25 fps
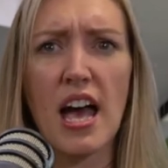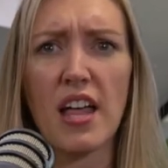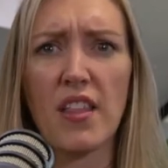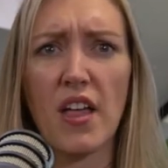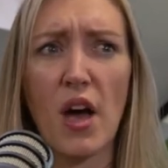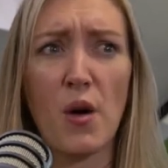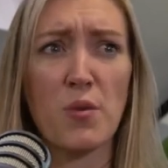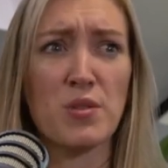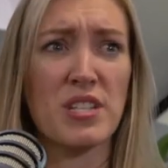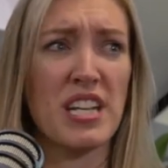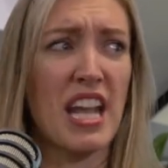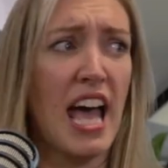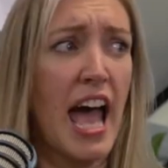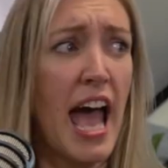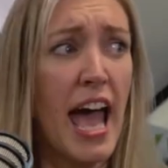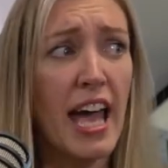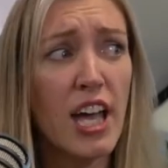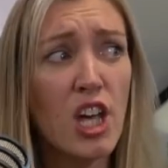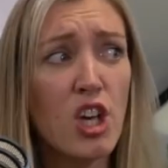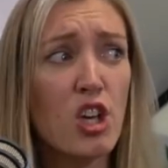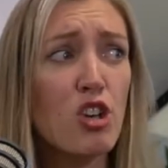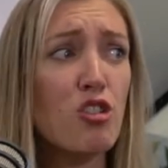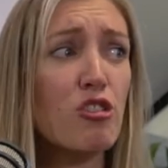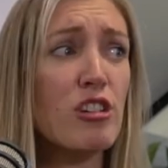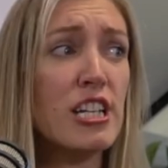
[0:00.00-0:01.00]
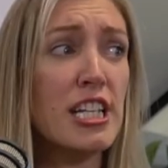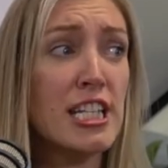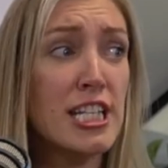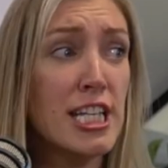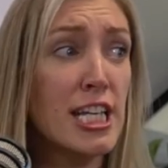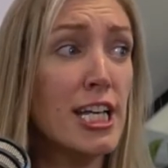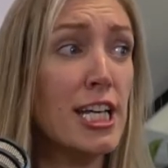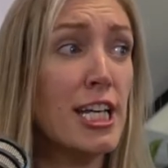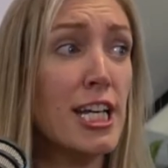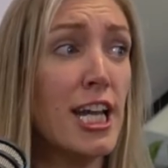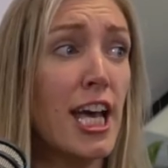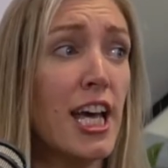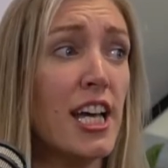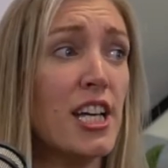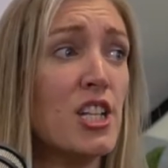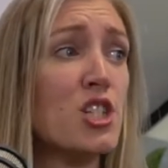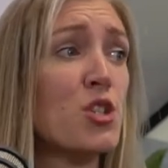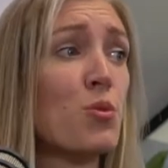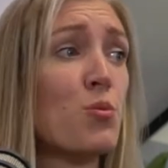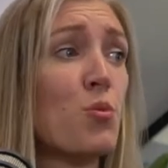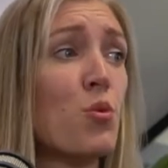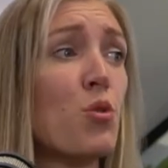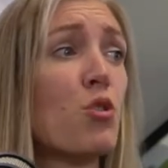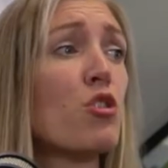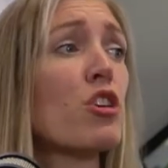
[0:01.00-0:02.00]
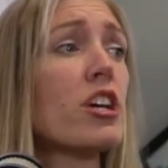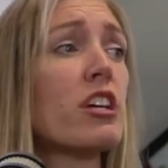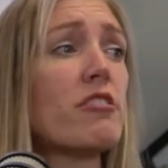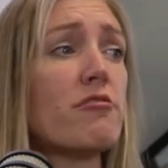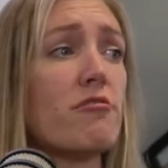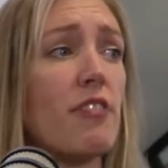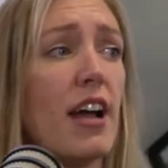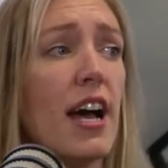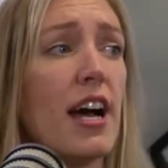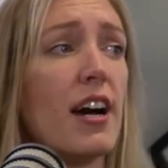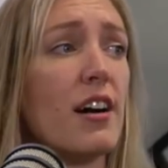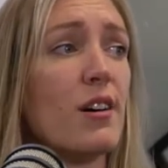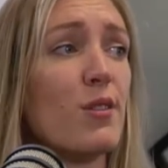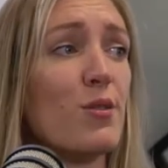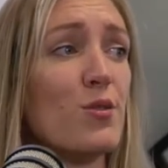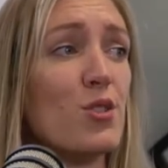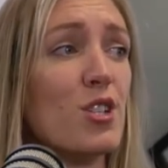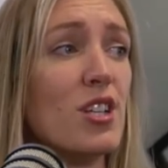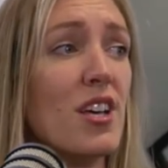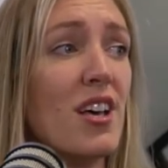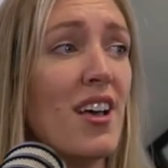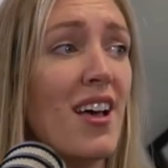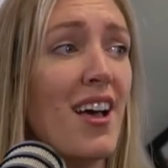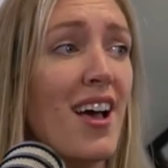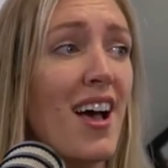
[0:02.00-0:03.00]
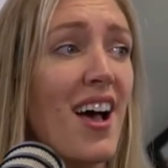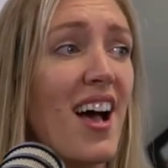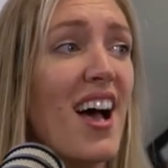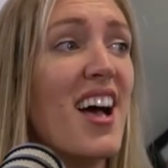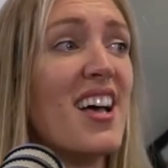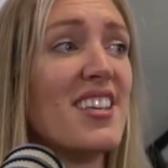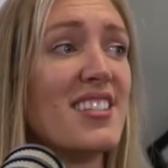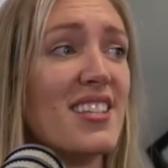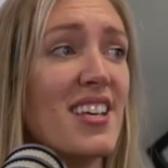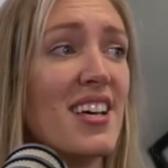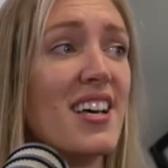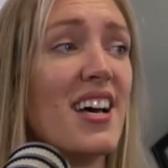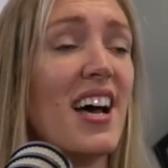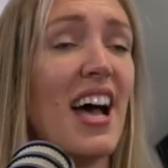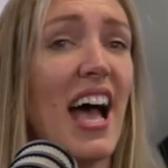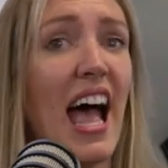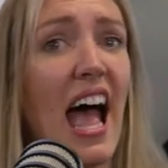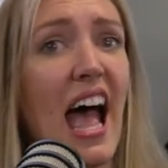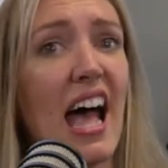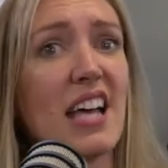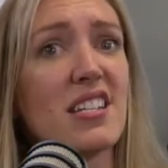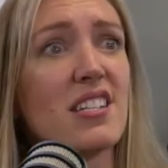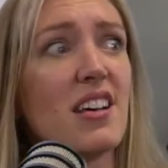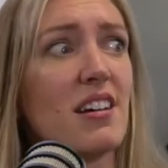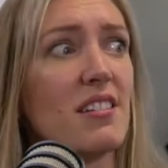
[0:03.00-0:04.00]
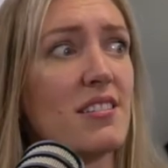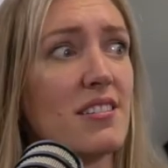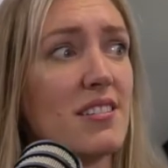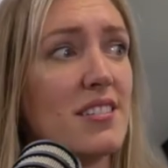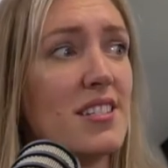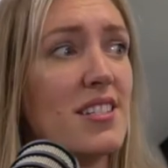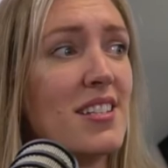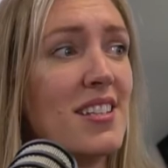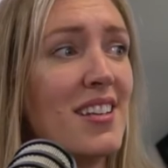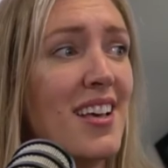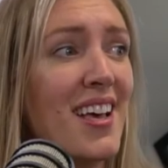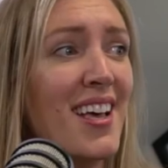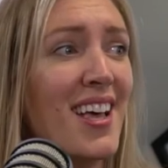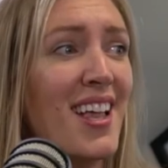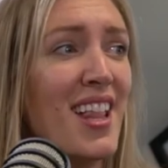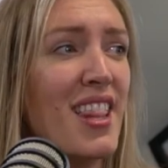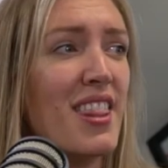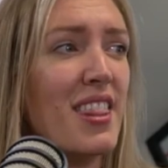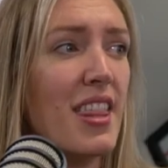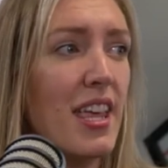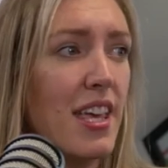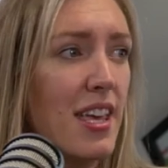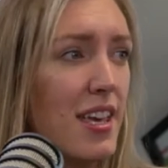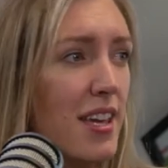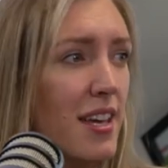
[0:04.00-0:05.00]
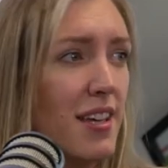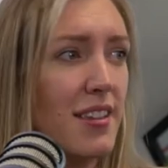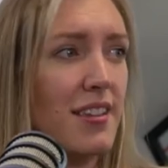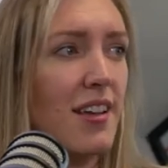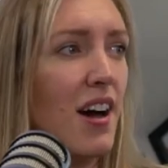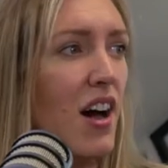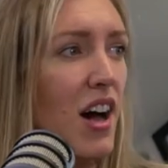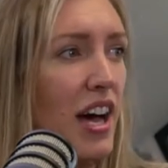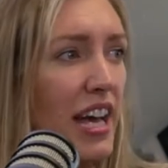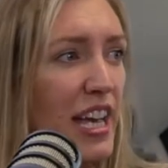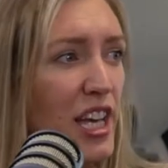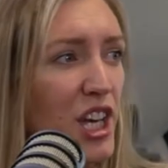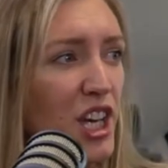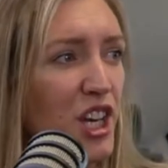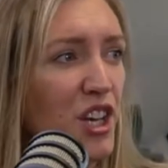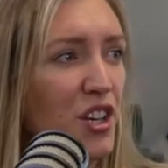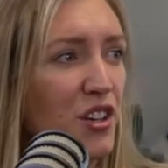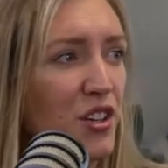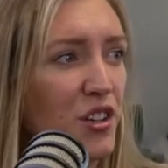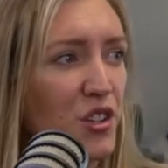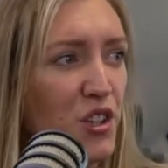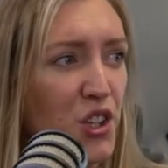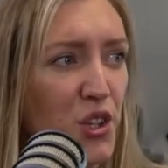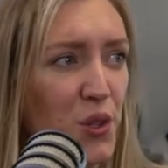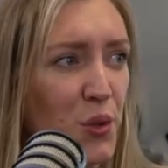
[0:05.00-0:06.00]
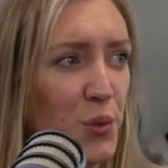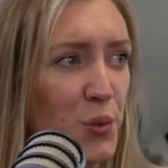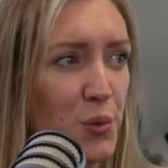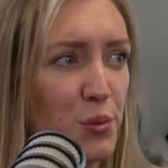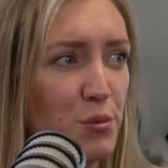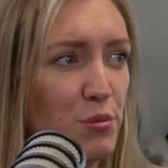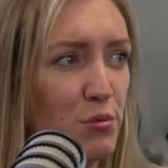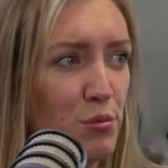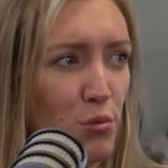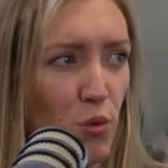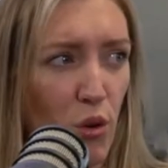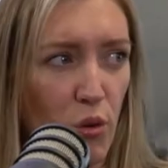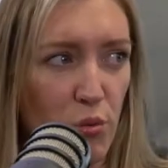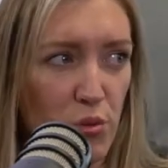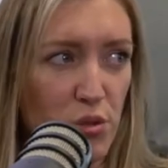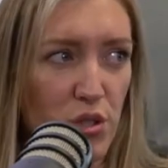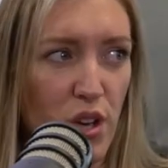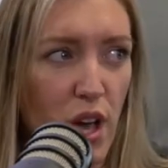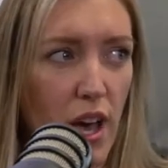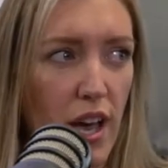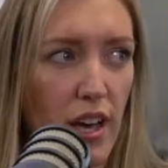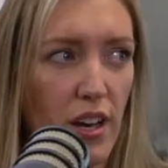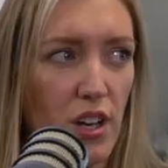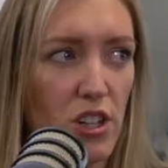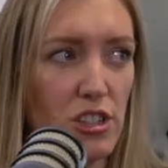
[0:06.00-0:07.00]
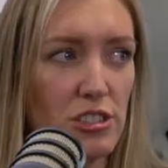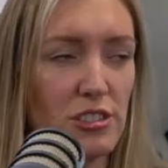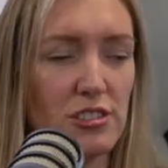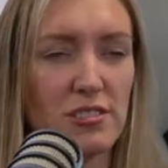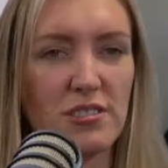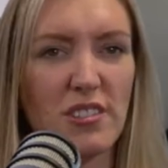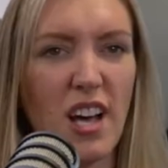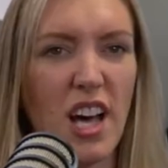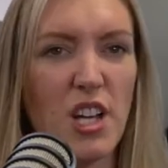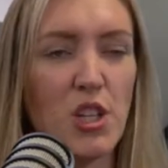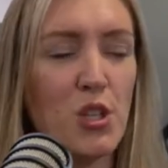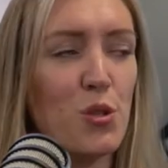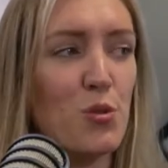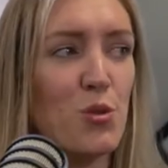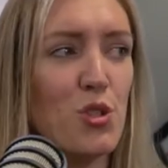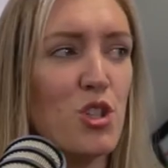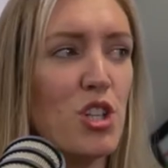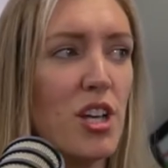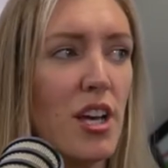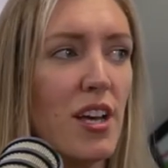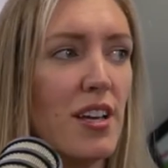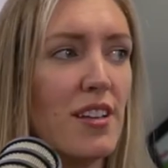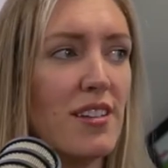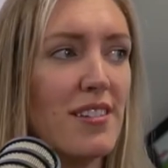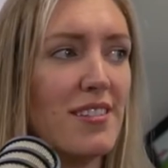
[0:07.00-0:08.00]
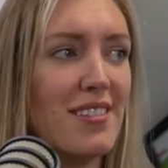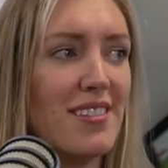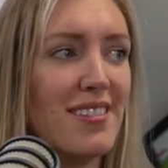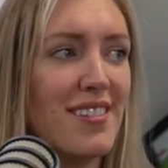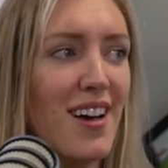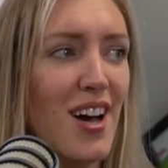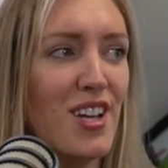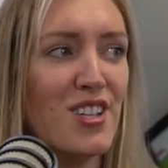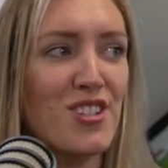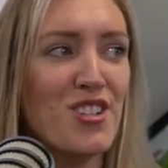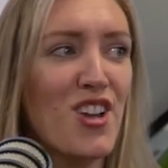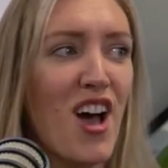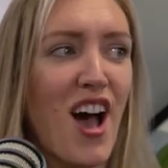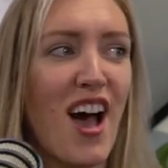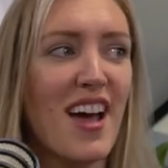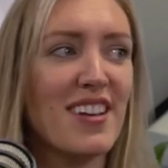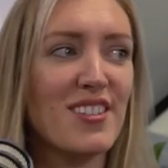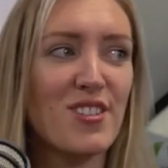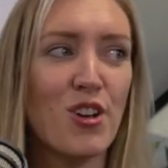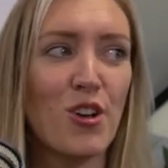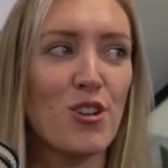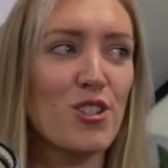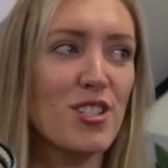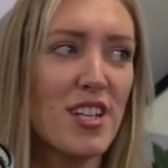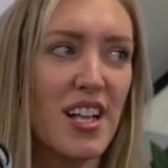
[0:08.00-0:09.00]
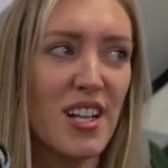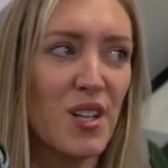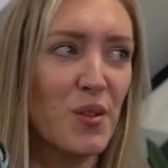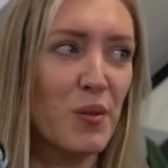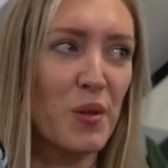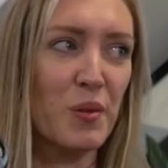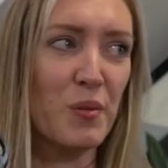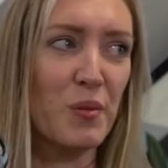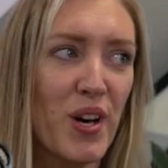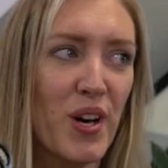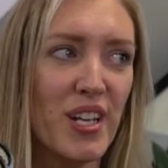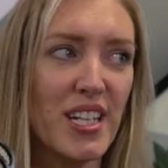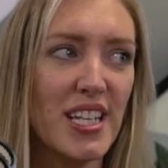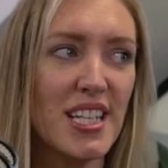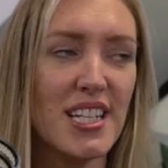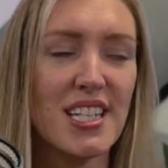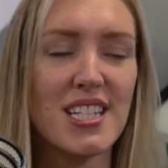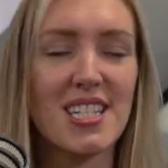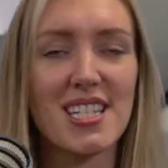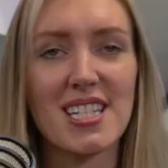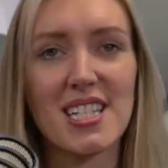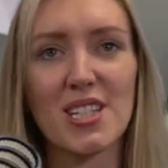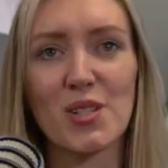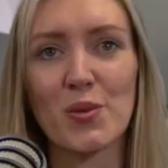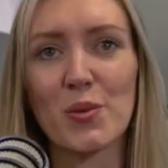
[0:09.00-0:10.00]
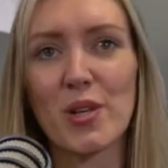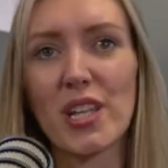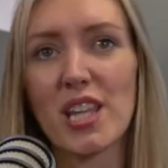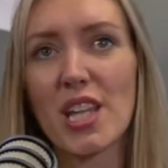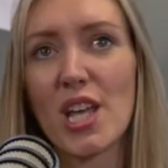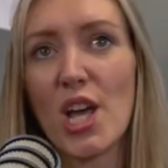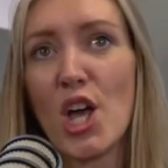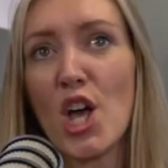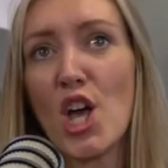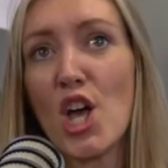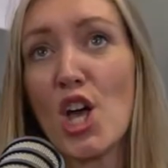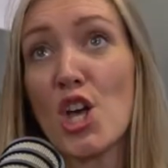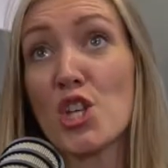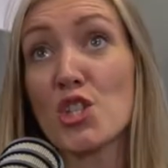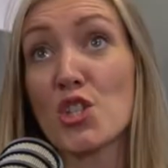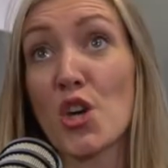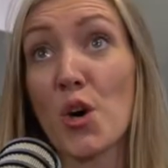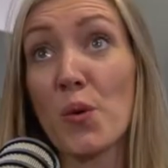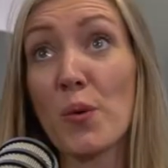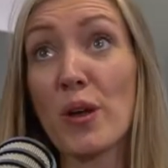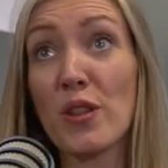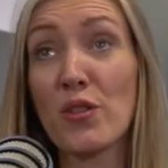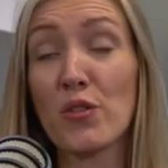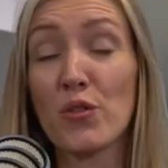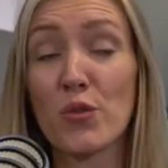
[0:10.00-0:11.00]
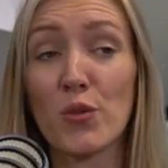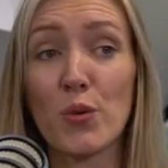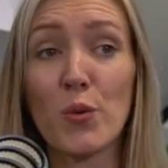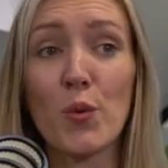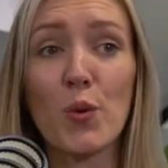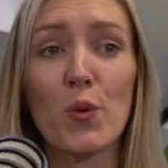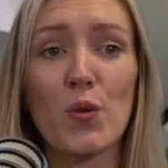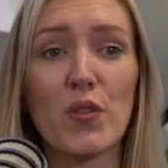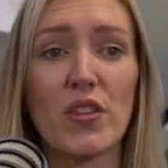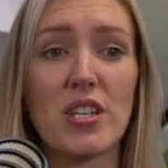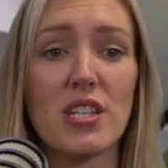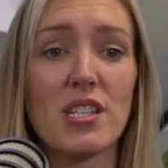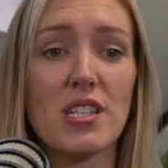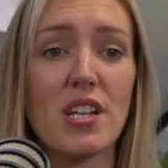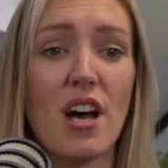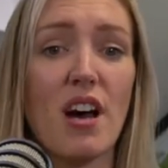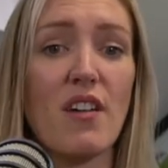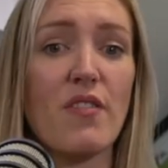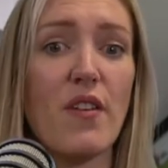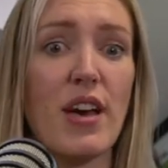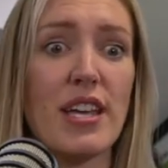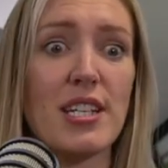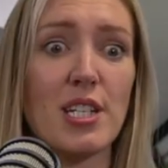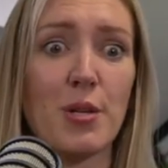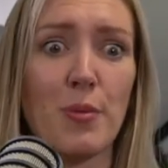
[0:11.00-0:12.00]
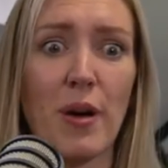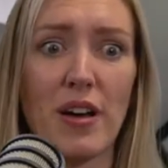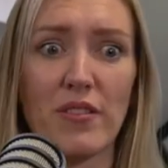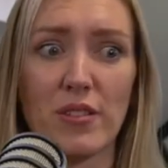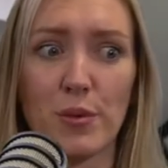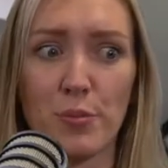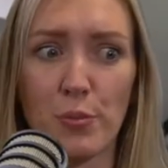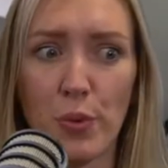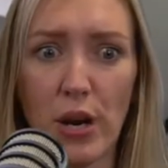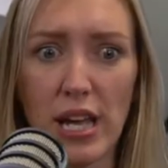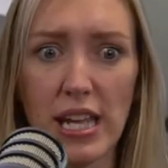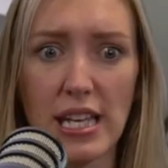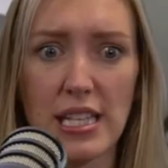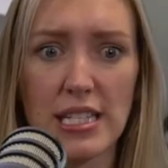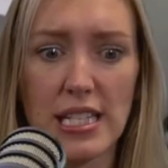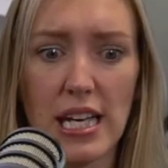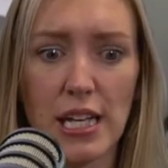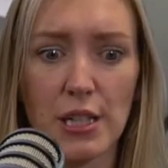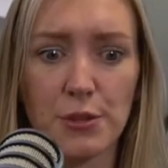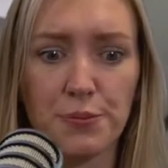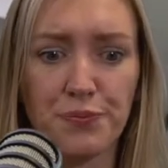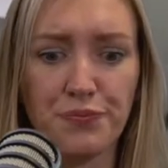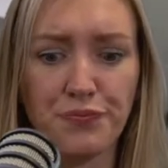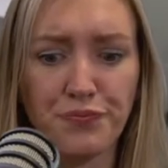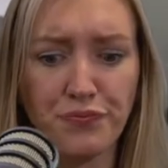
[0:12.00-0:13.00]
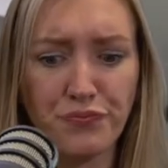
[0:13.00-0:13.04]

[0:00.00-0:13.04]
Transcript: I was an angry teenager walking around as an adult thinking that I knew what was going on. I knew shit. I'd, I'd not dealt with needed to deal with. So I went through all of this stuff. I ended up having a breakdown.